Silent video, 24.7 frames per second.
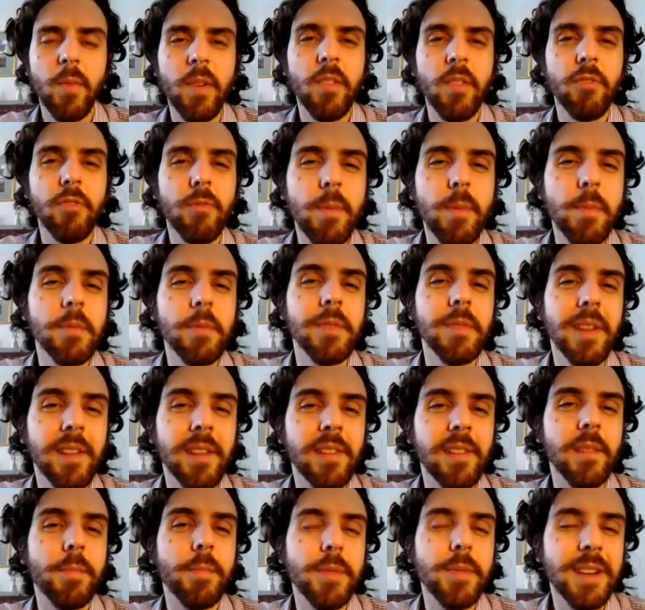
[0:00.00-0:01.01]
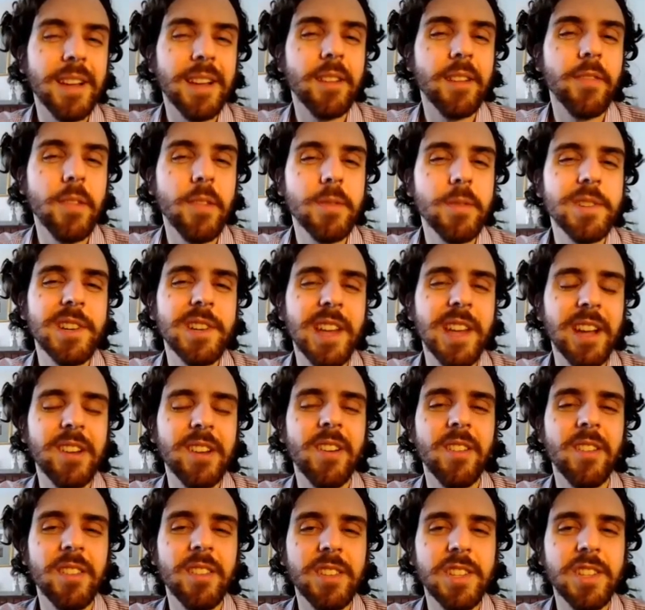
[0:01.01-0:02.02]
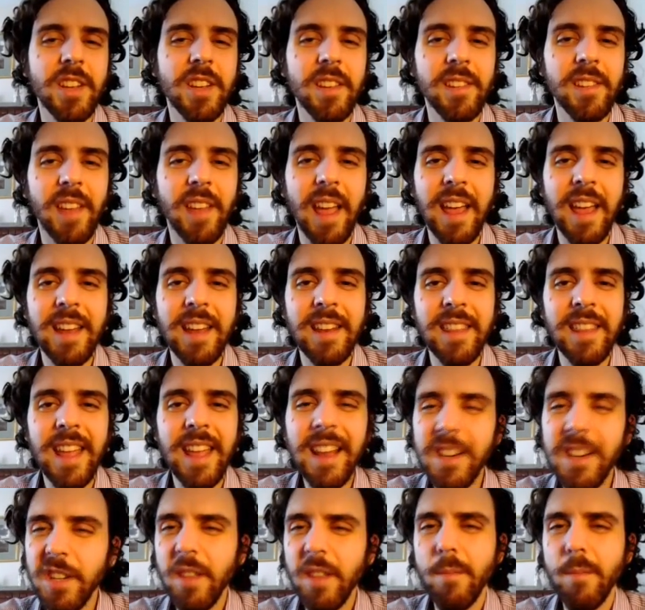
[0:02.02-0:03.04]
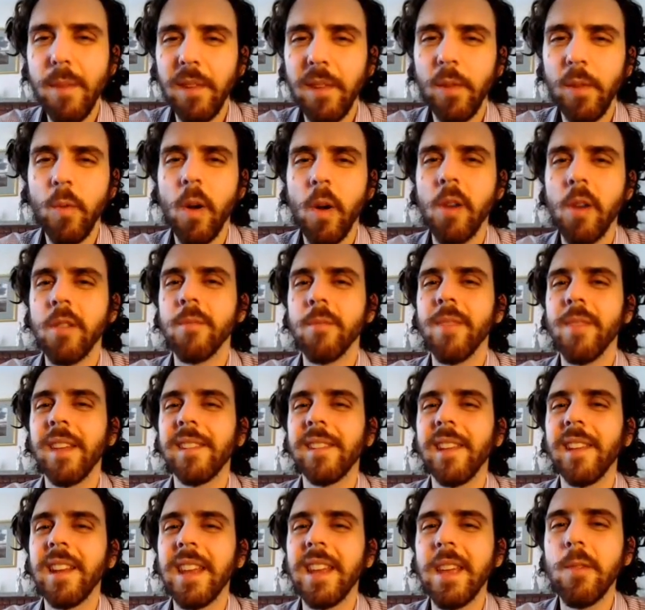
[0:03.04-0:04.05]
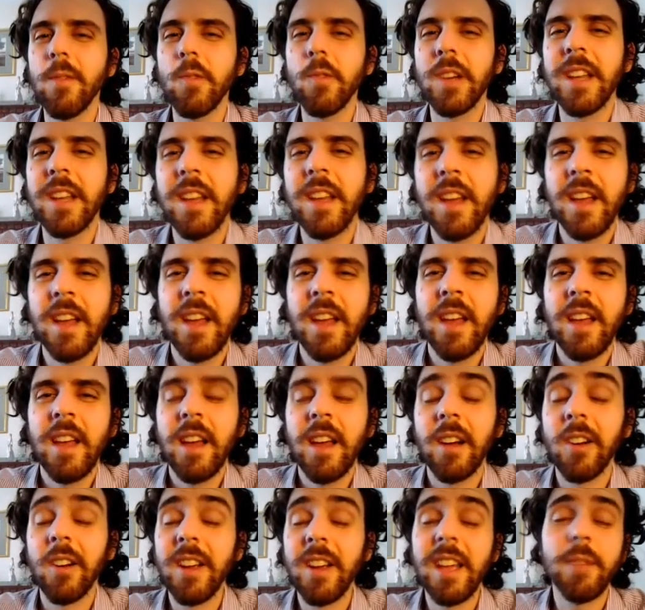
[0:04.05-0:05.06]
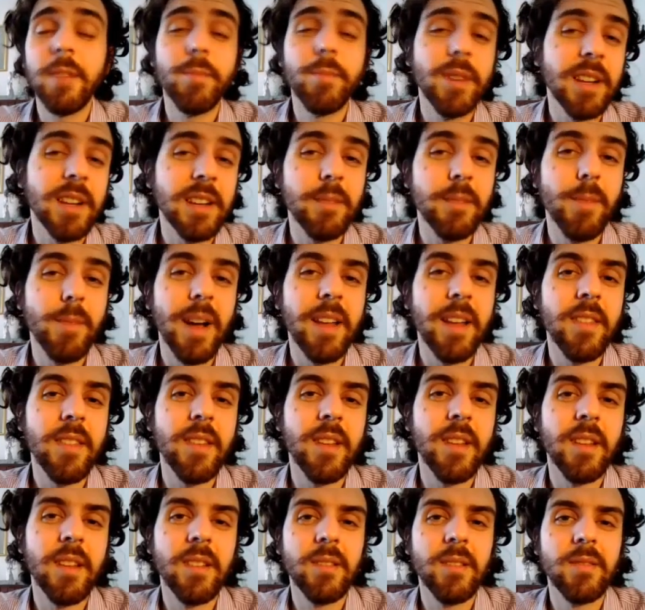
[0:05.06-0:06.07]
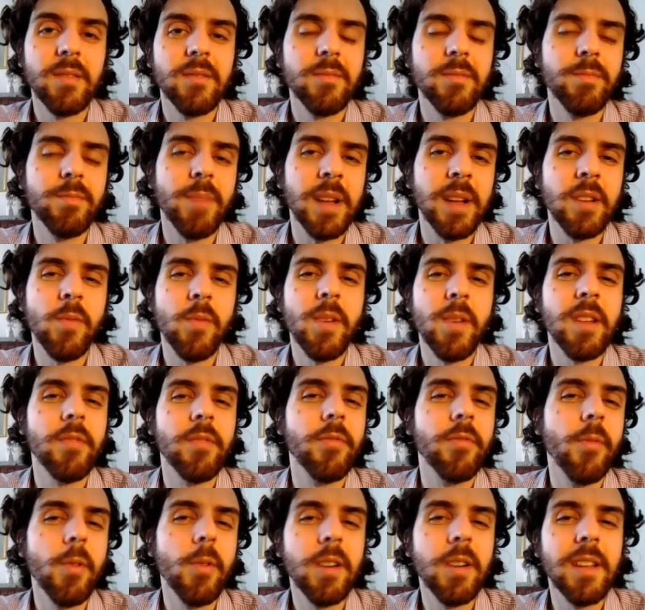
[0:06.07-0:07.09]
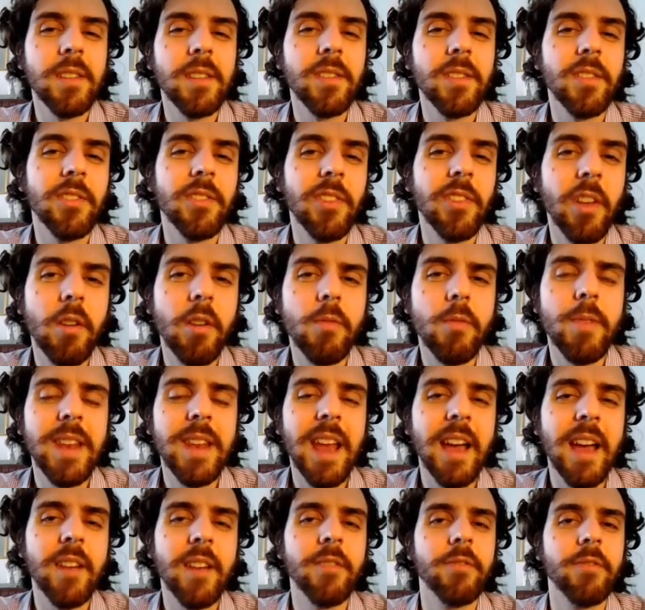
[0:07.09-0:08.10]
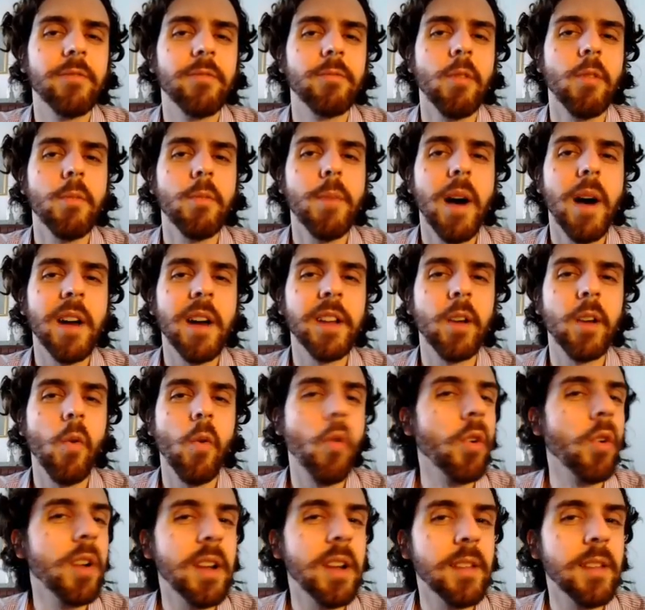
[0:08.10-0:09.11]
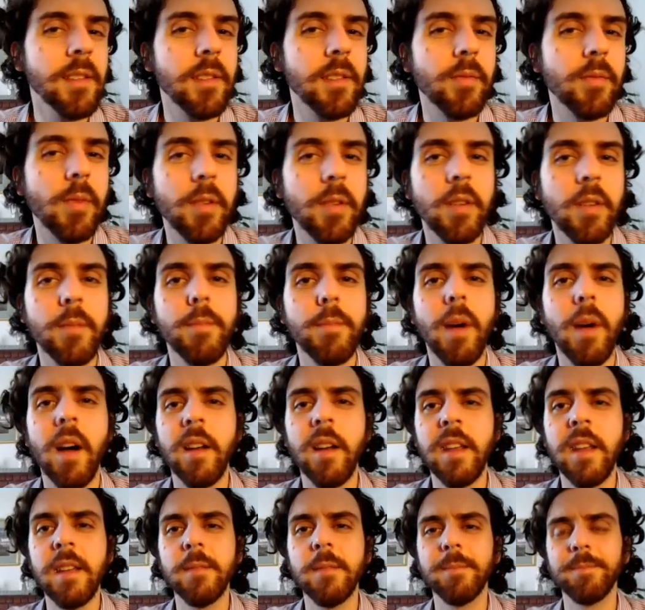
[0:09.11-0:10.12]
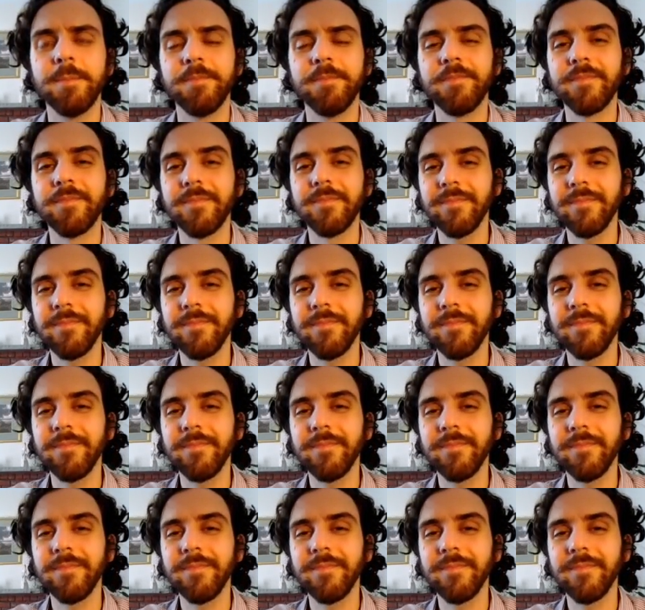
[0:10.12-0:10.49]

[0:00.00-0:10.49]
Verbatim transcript: is one of those people who likes to predict future technologies, and they actually misquote him. They said he would, or he had predicted by the by 2040s or so, we'd have robotic organs throughout our body.